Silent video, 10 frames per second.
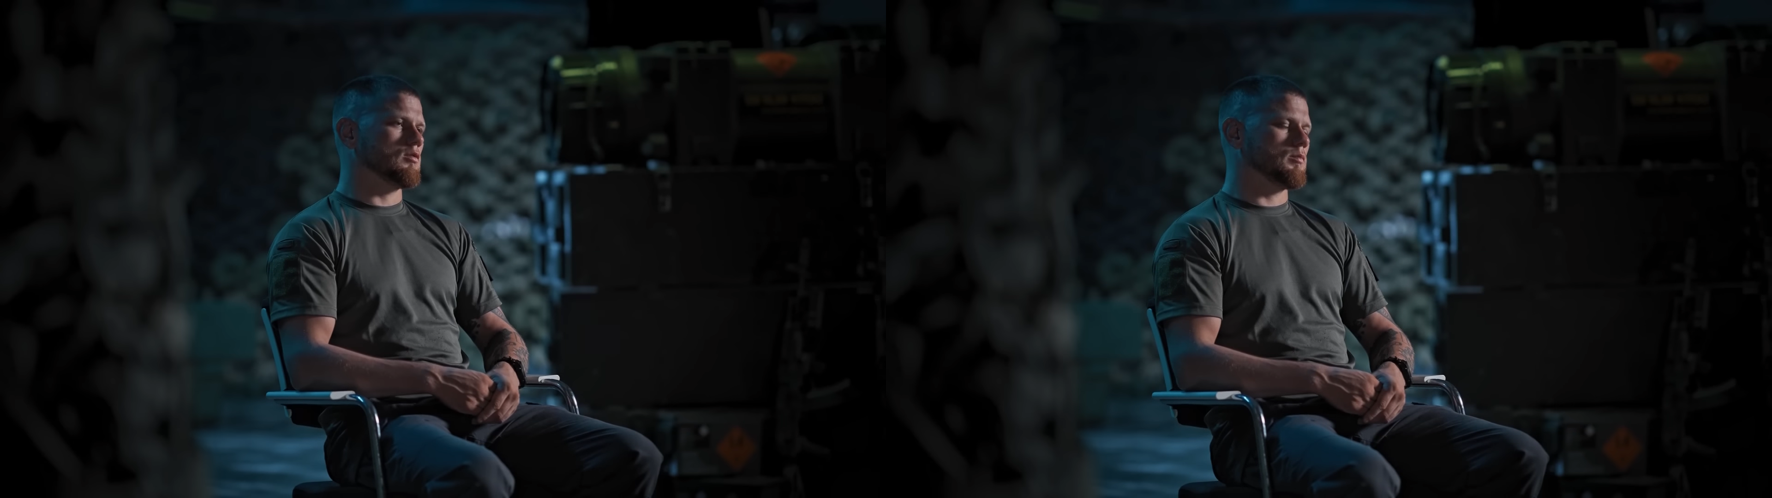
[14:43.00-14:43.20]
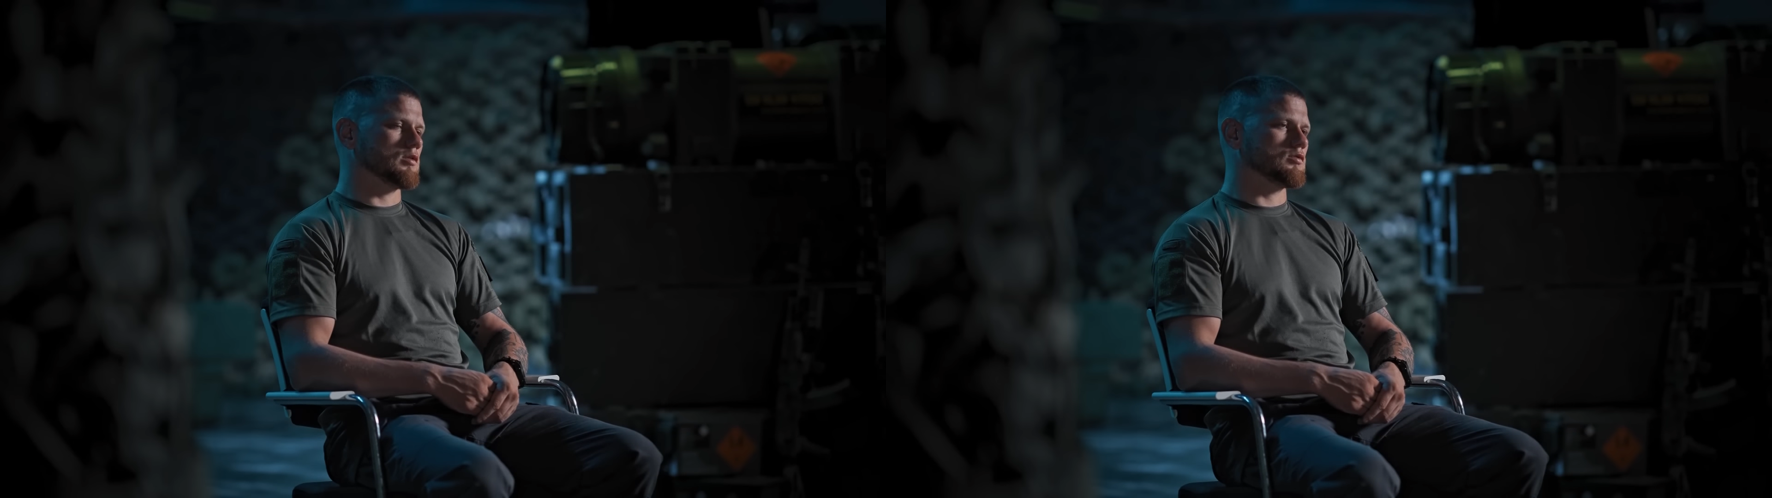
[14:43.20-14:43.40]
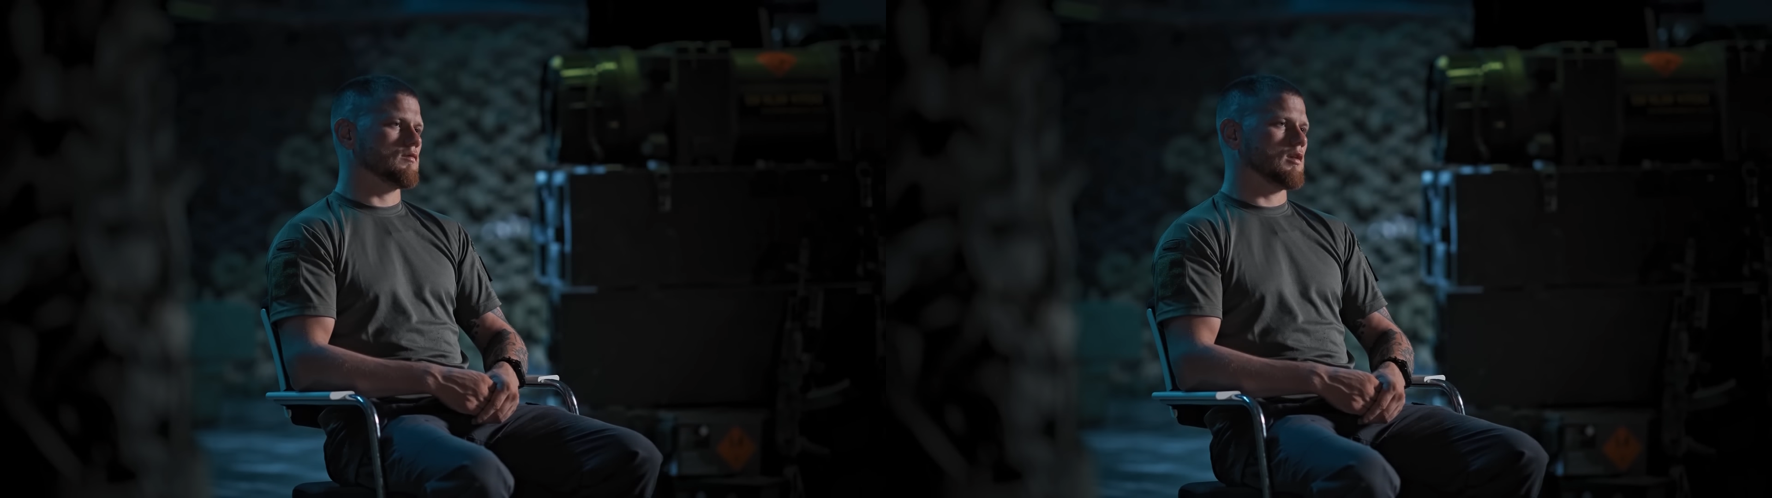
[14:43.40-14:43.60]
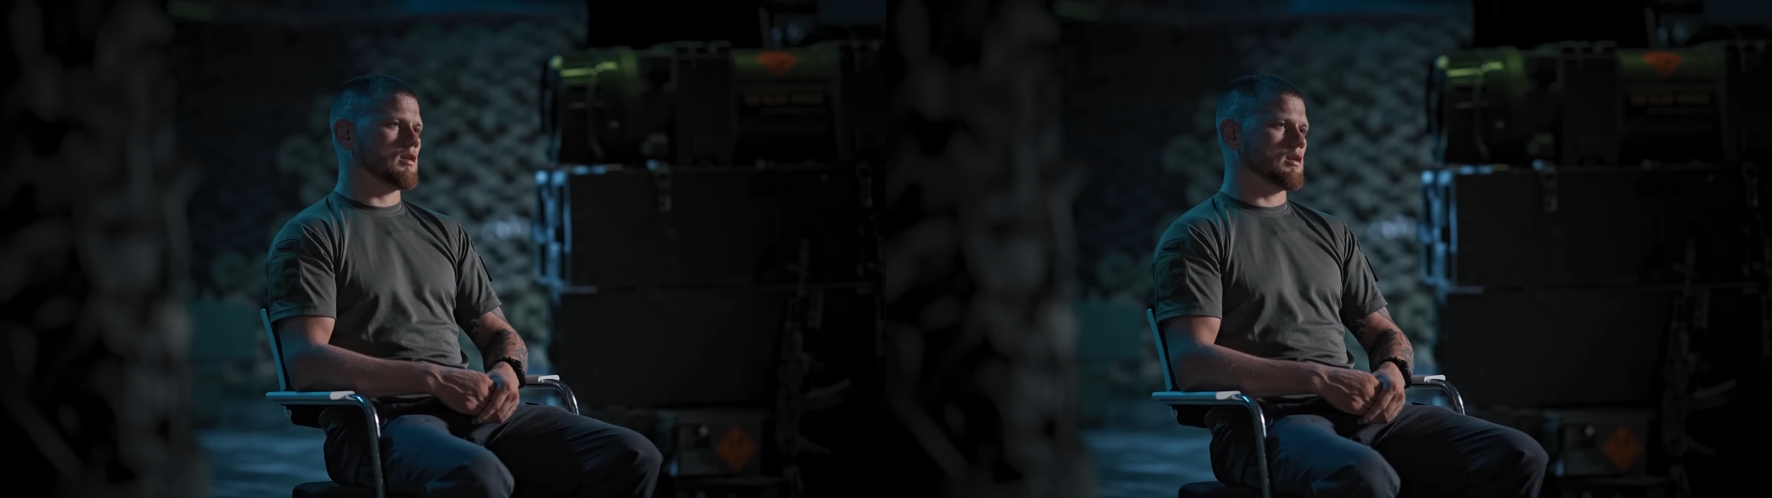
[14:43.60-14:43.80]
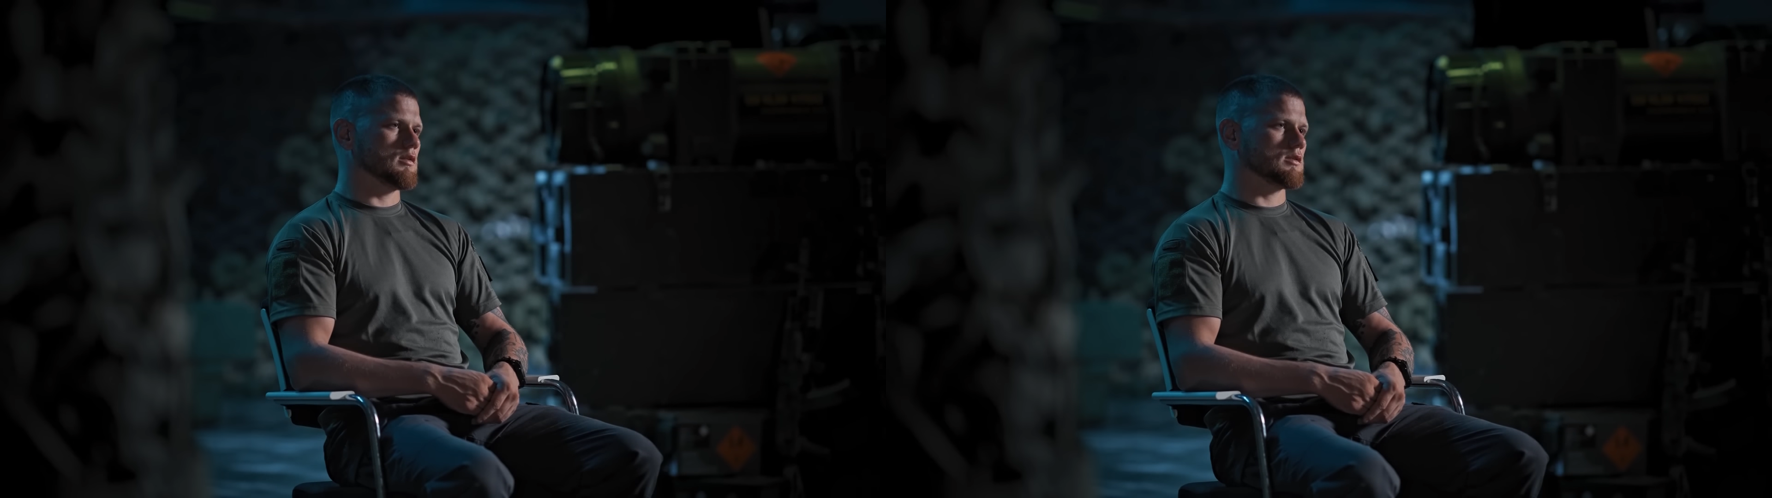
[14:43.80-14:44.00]
position where
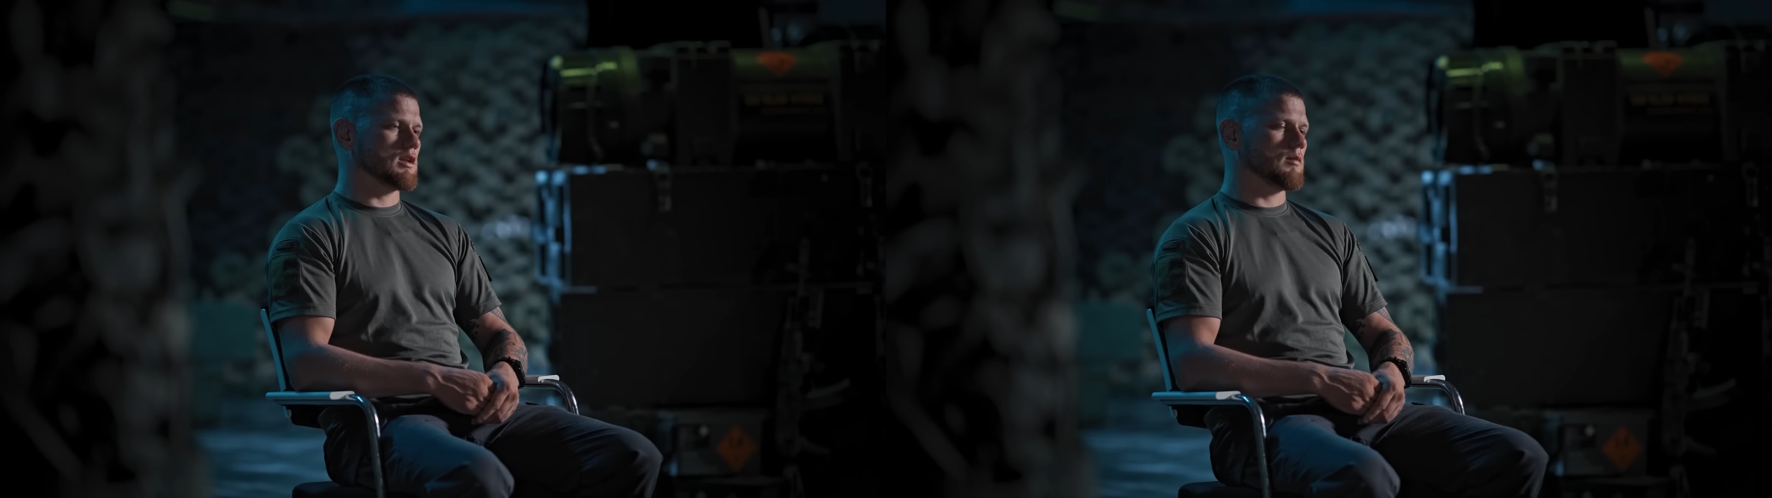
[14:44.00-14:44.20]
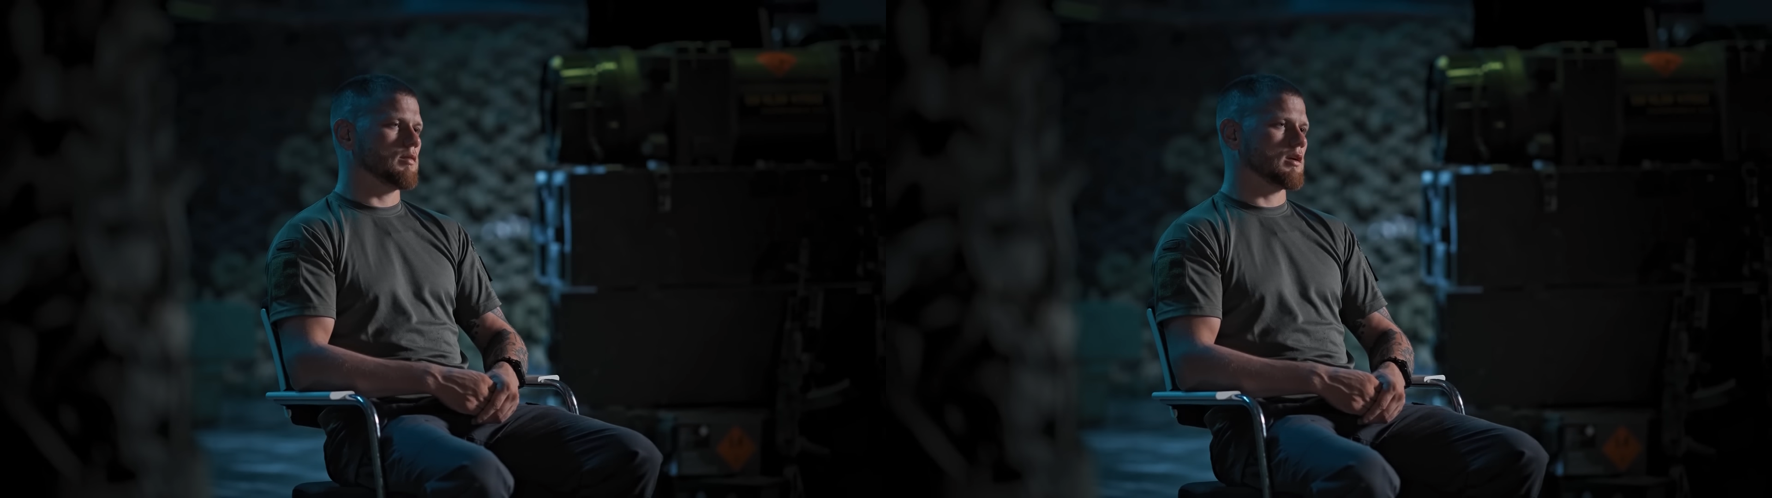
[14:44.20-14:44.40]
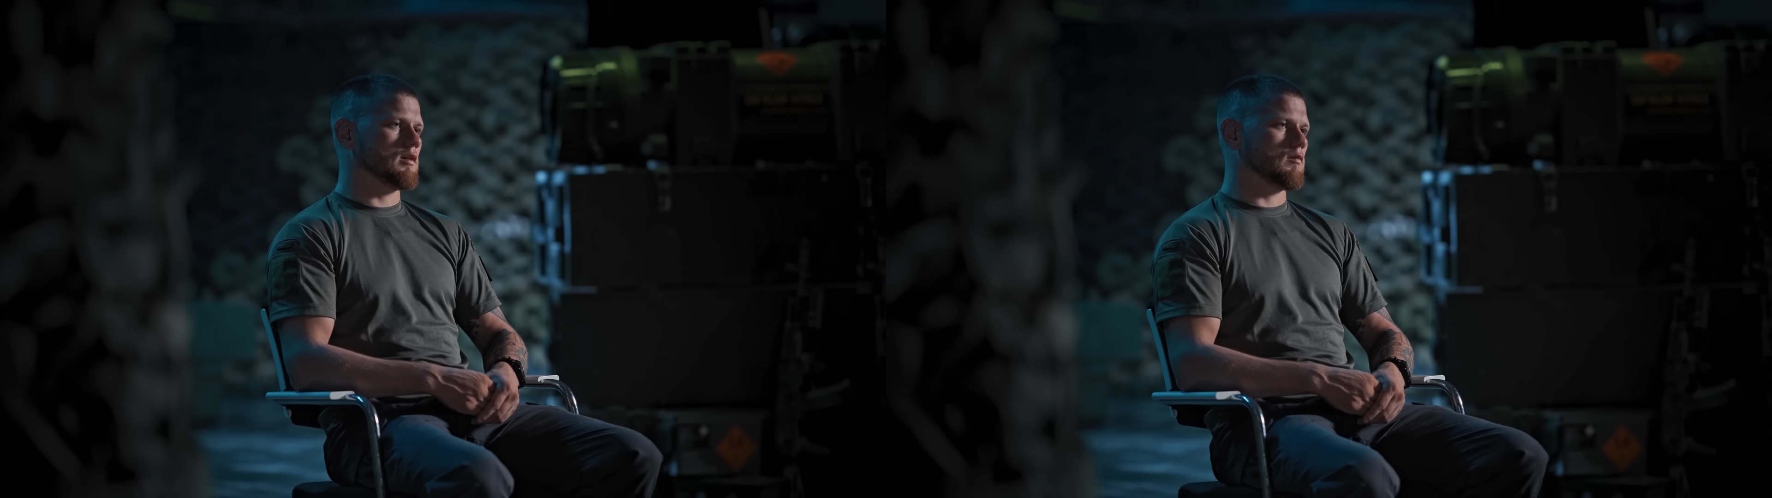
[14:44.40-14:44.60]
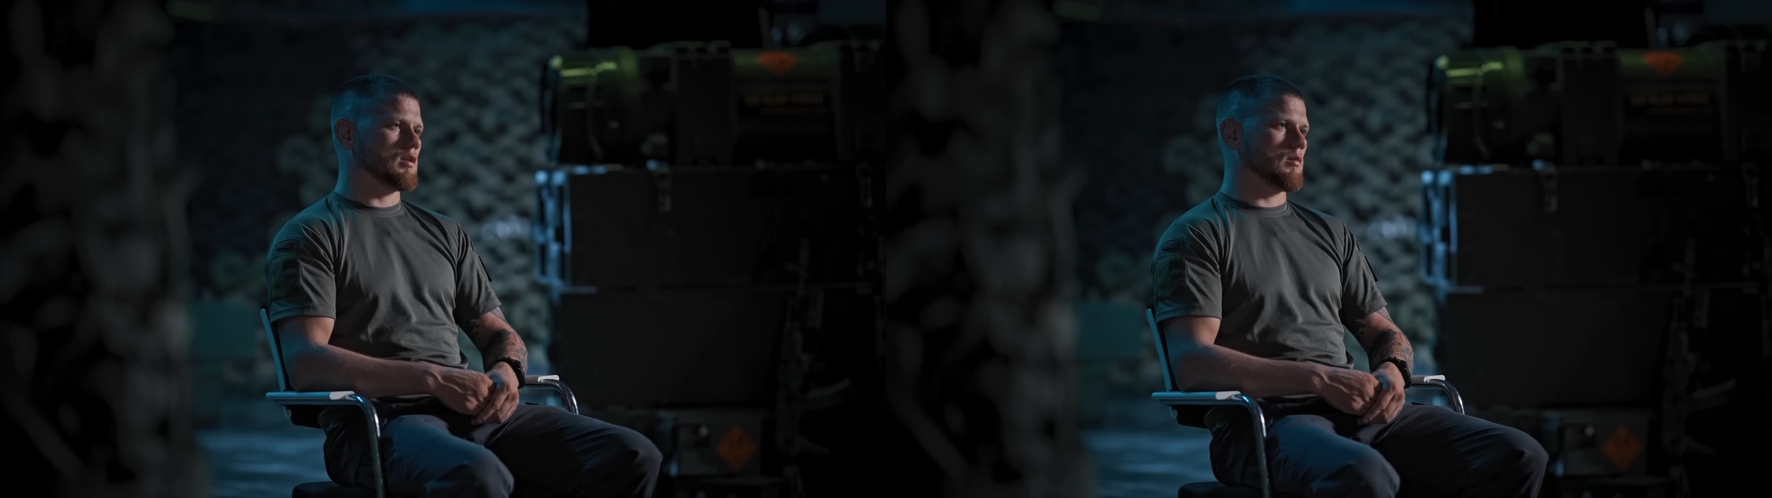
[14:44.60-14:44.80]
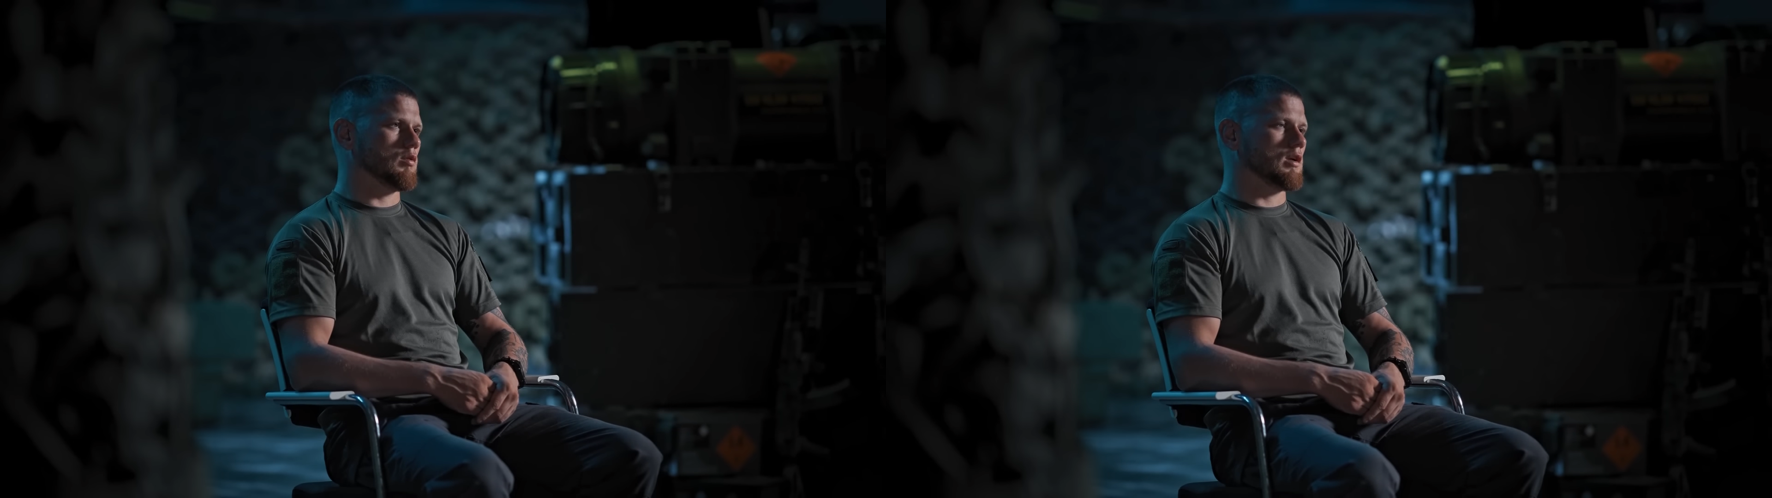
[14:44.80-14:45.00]
the snipers were
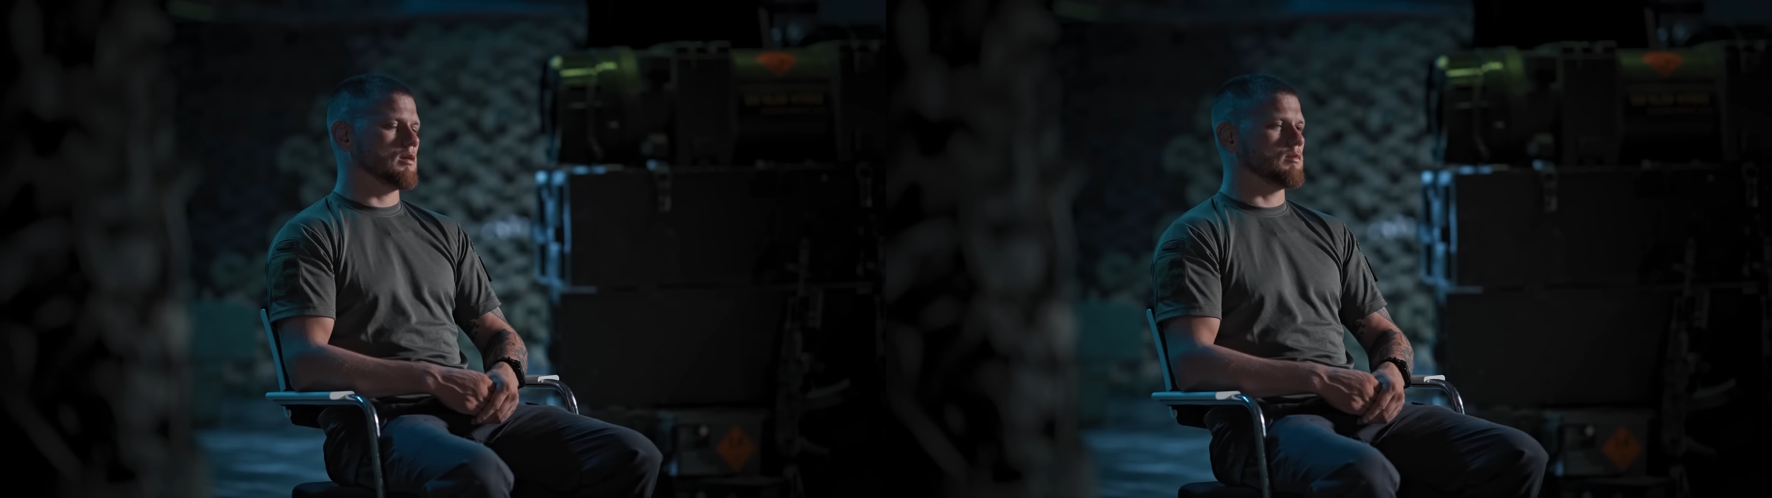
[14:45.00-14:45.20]
walking was